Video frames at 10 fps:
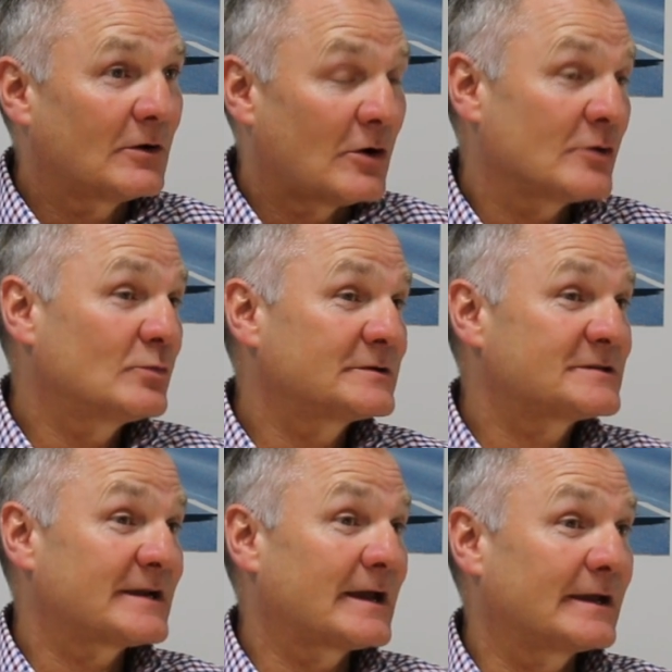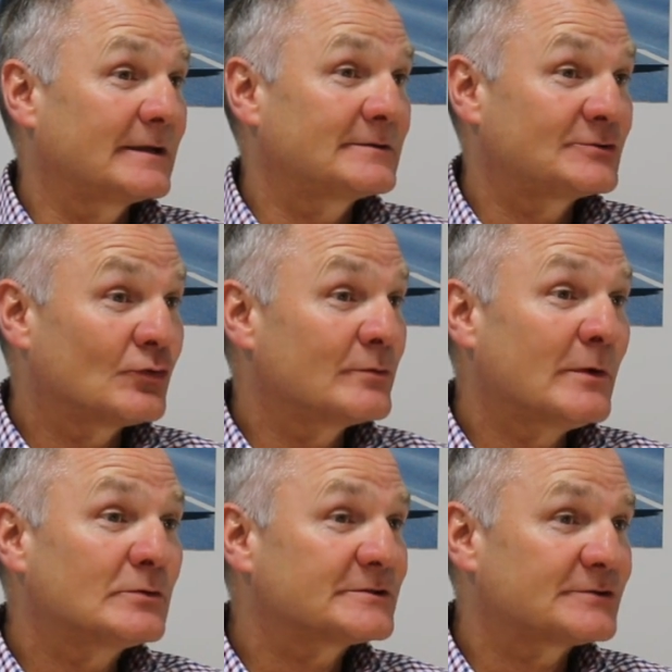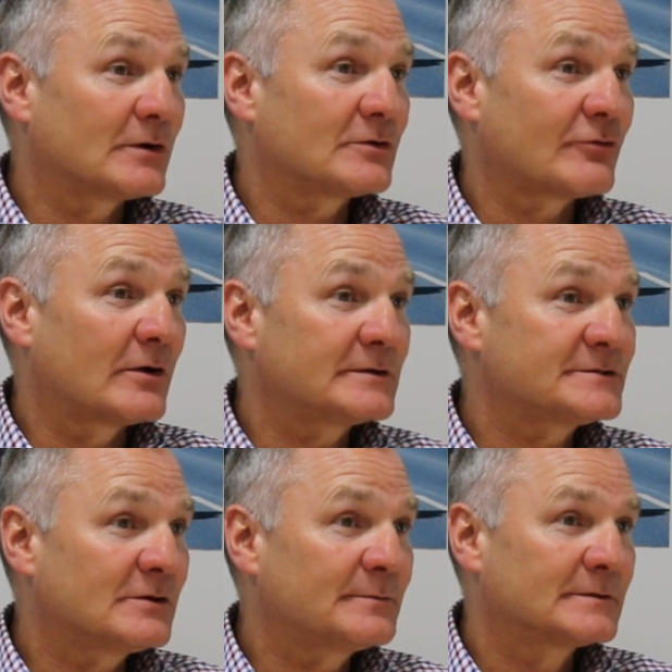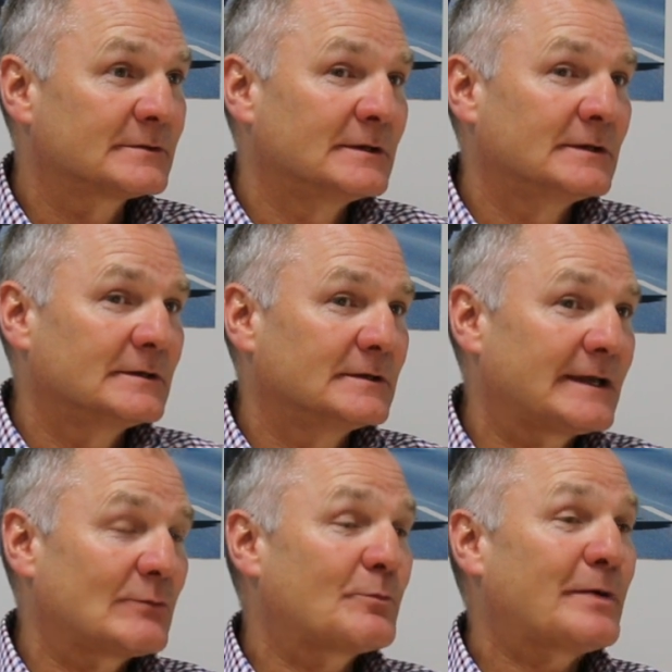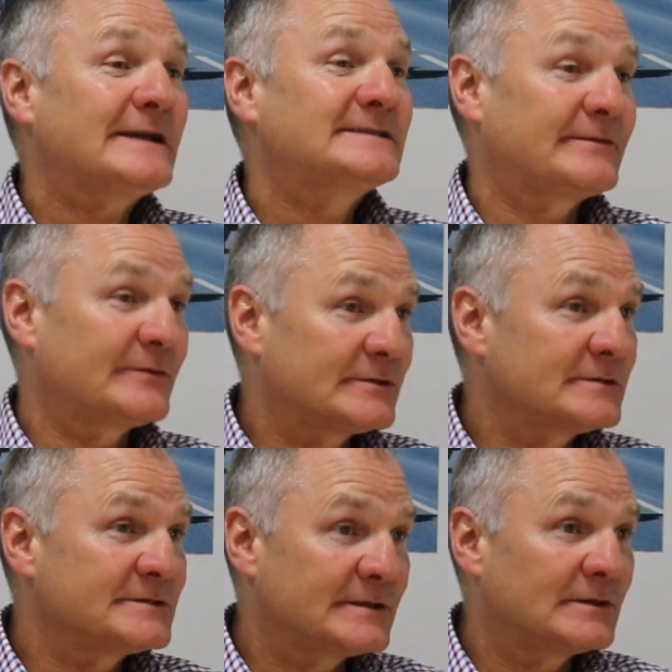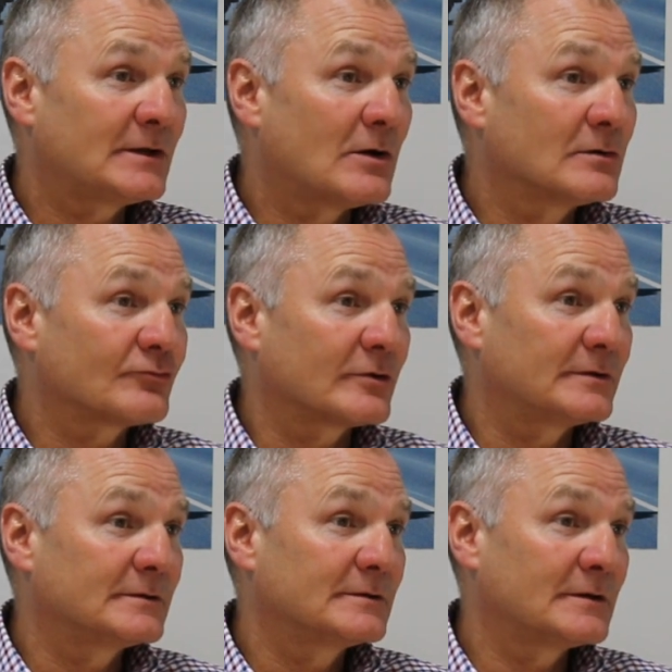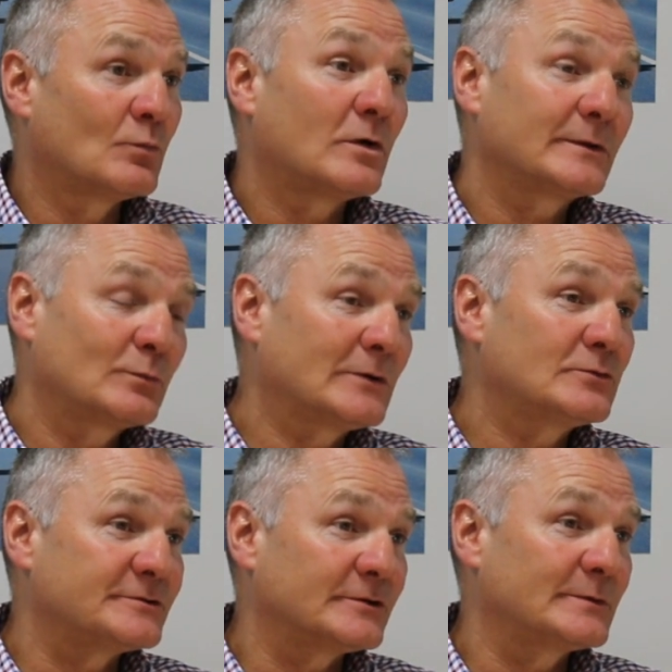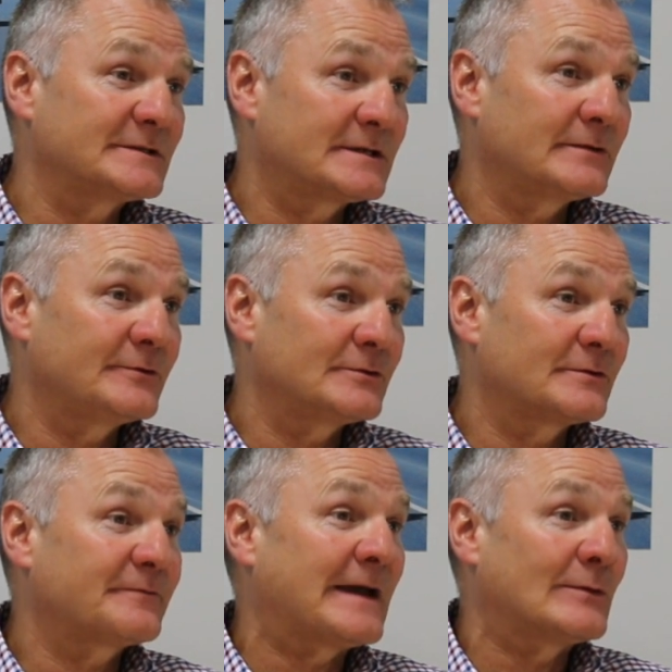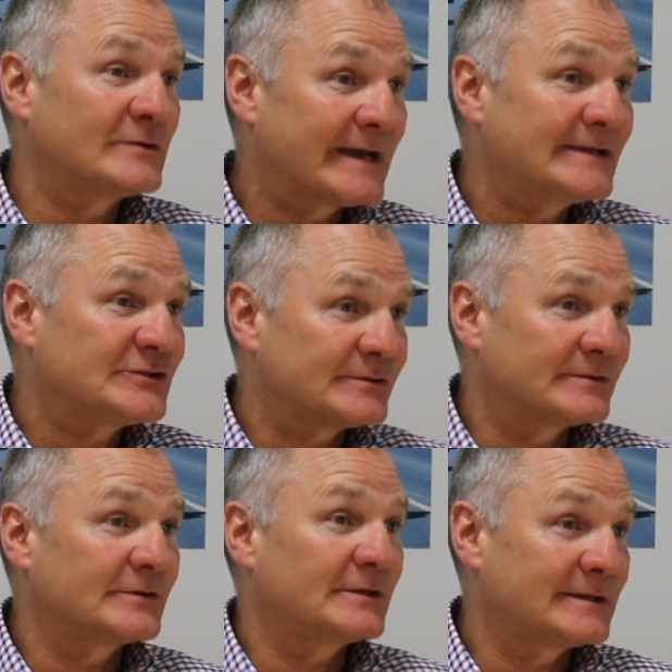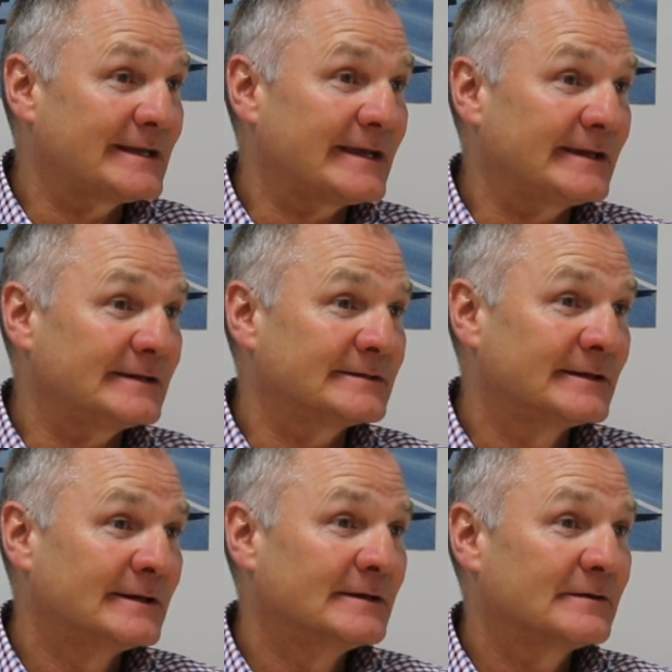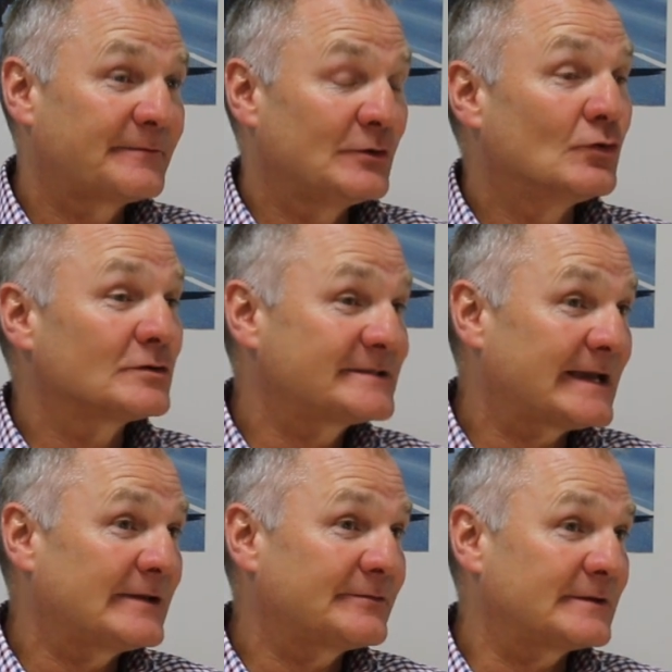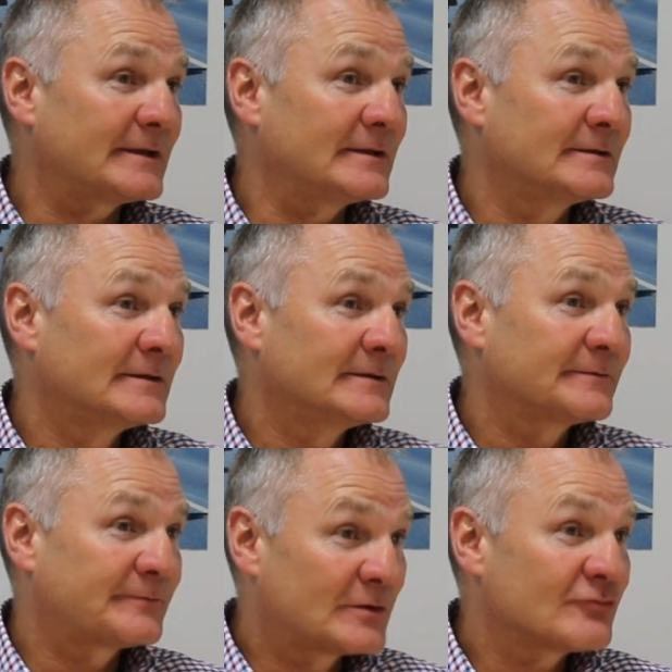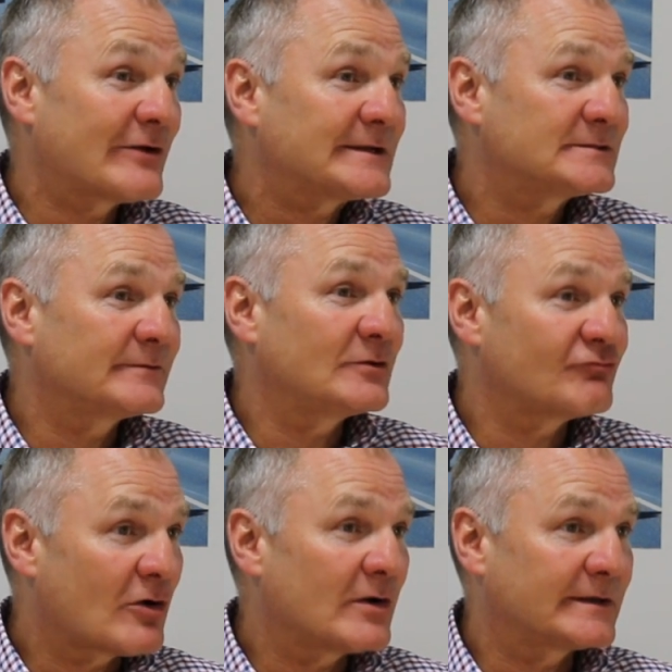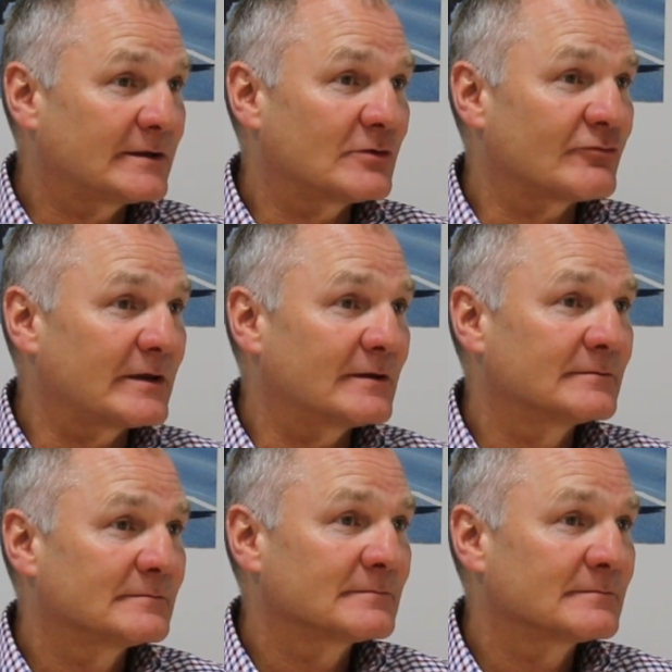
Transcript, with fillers: I would say join Motorcycle Riders Hub. It will pay dividends in the long run, and what it will do is give you the foundation that you need for your safety for the rest of your riding career.